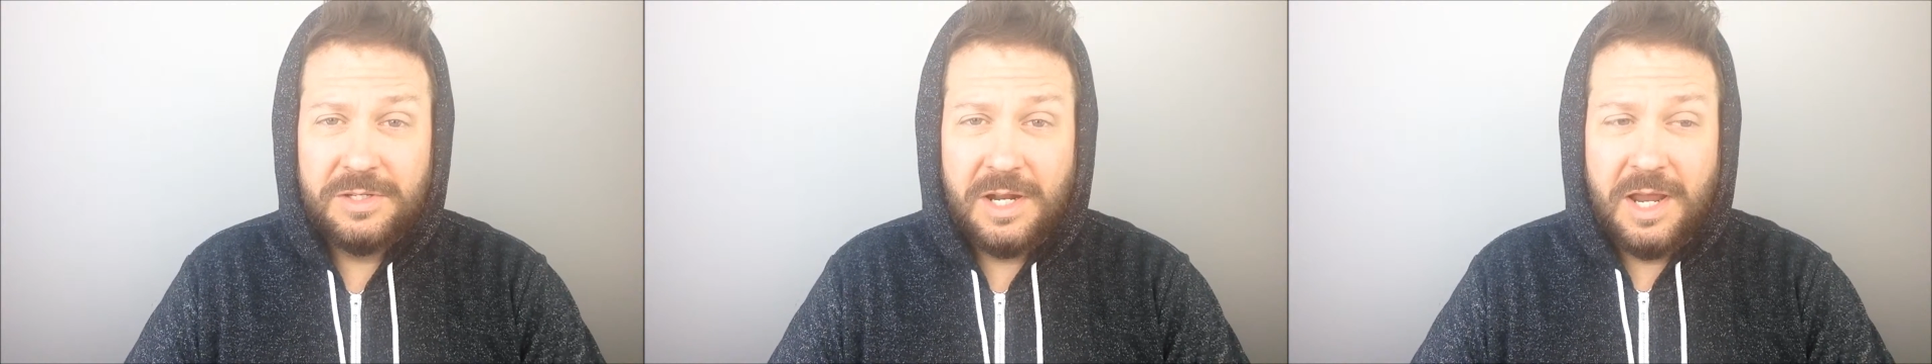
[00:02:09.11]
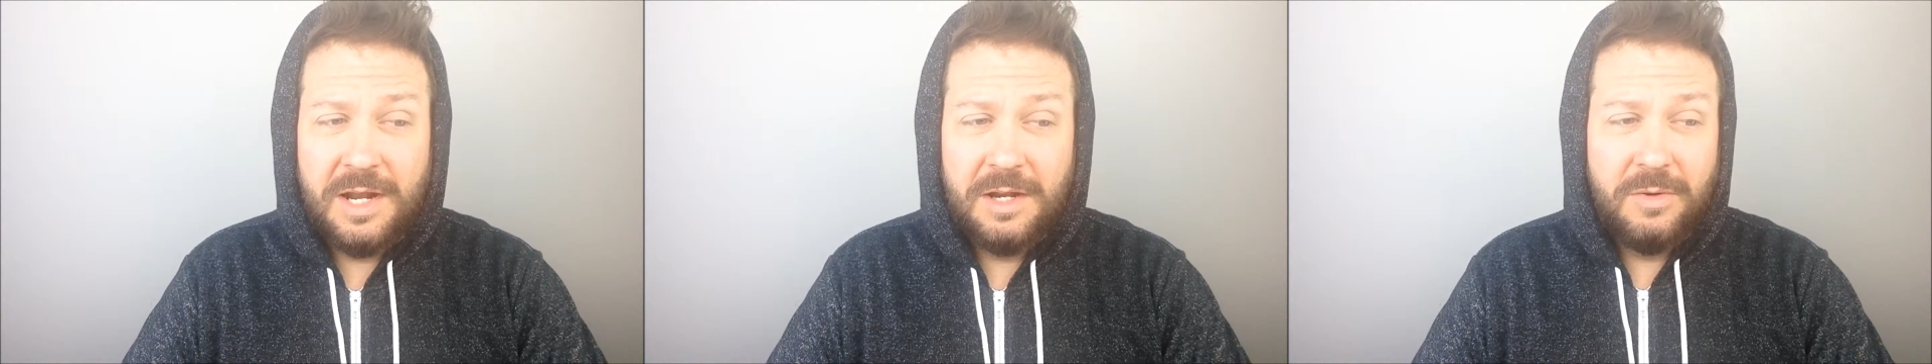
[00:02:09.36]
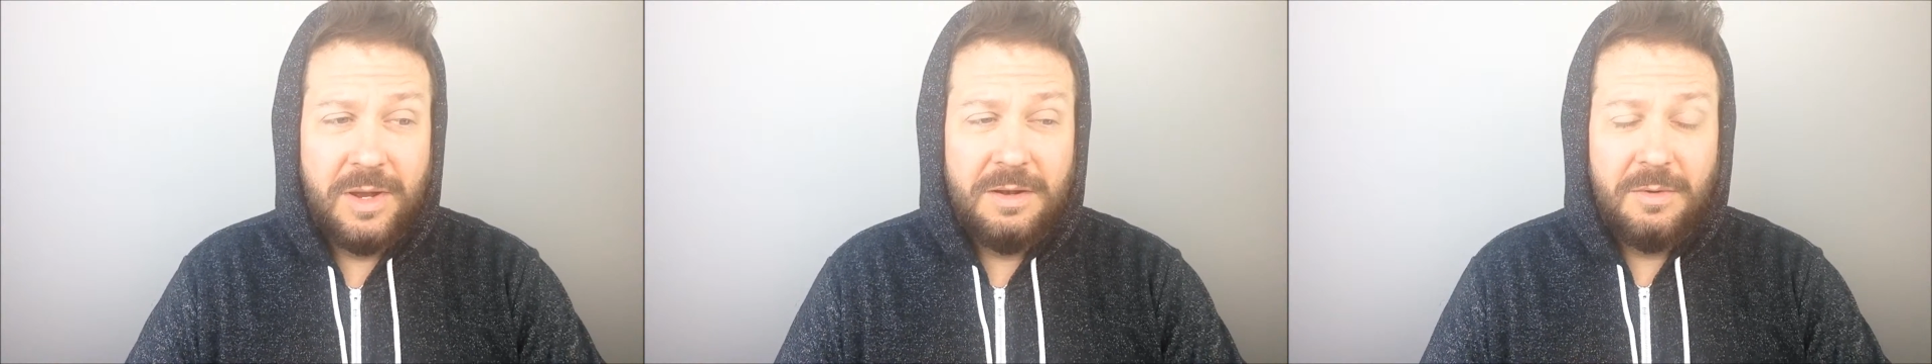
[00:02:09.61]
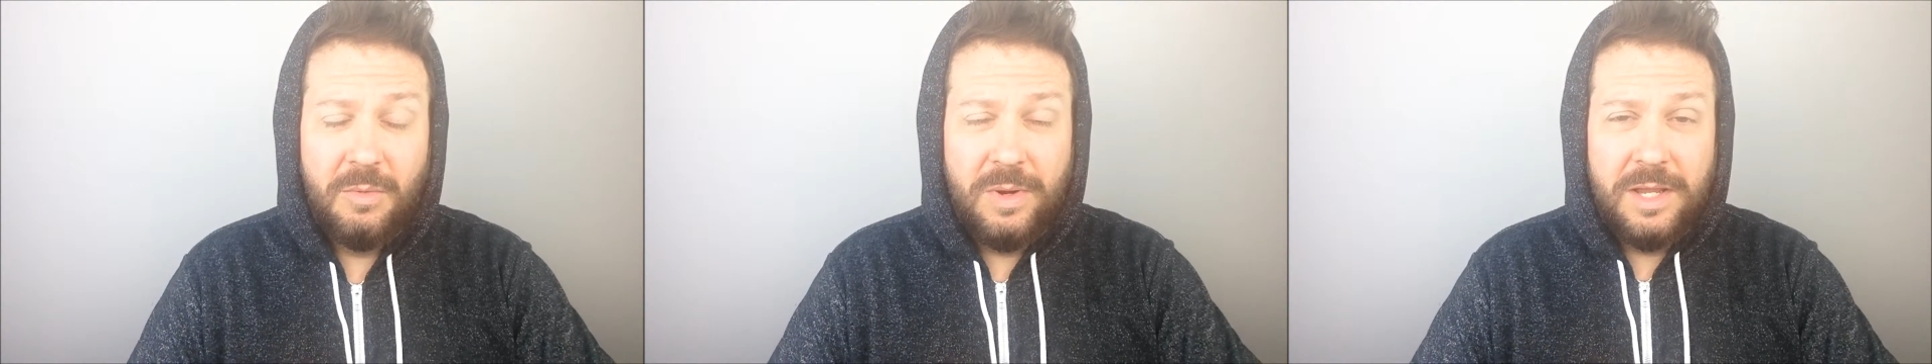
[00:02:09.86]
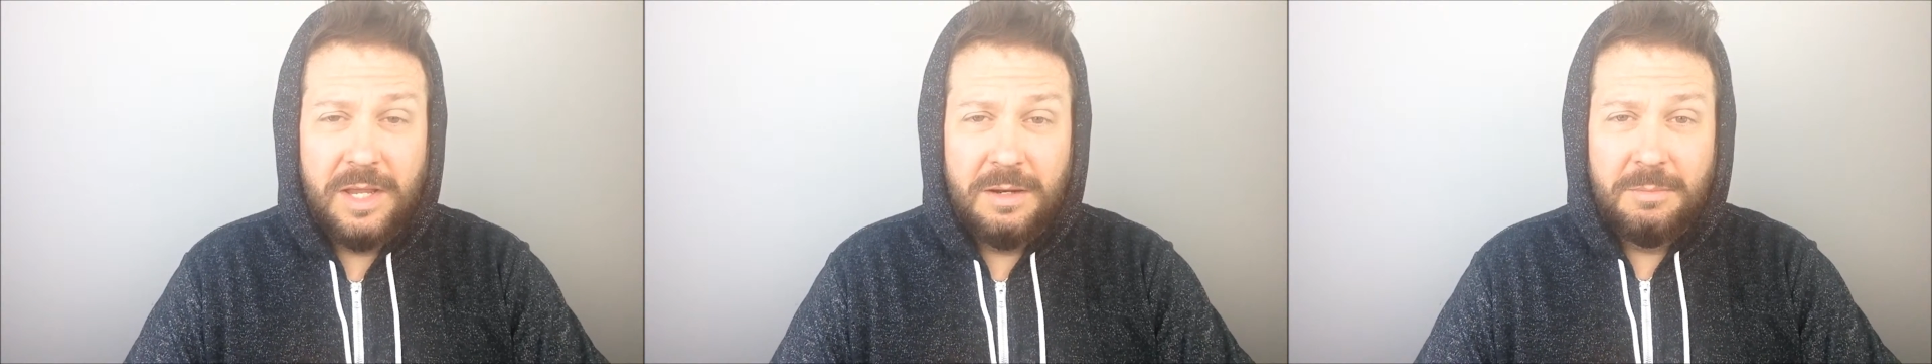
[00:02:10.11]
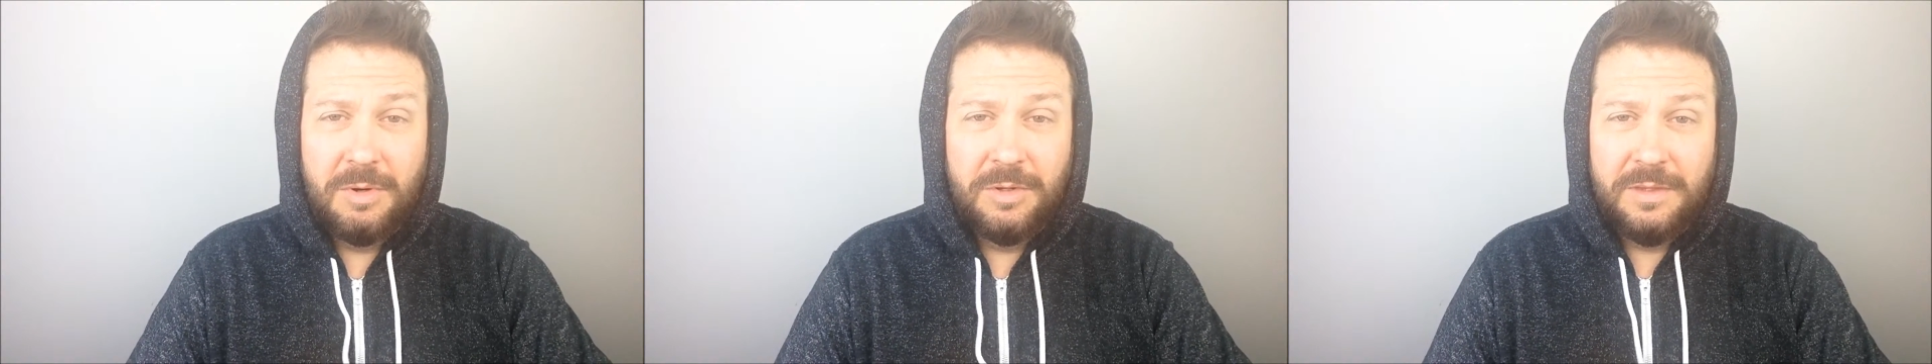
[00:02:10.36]
and I had a great
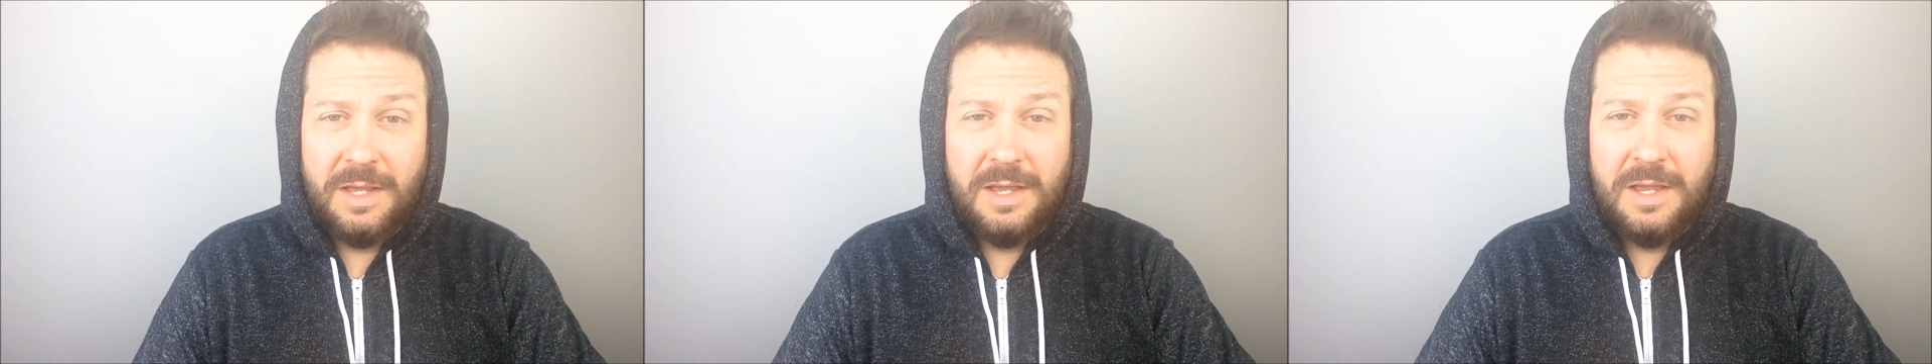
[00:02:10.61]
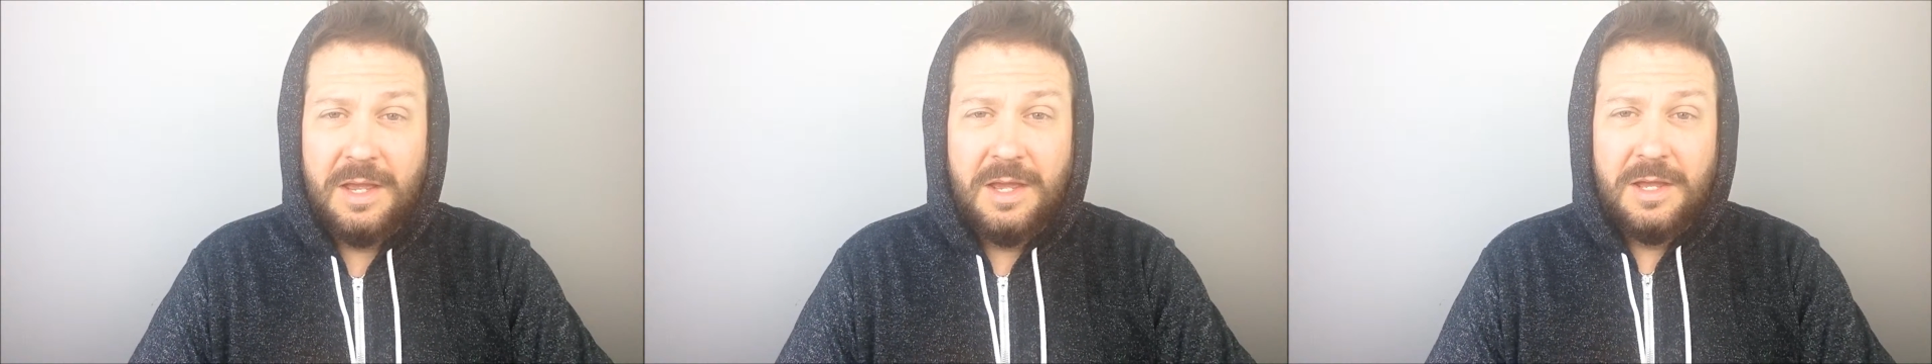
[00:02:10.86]
weekend birthday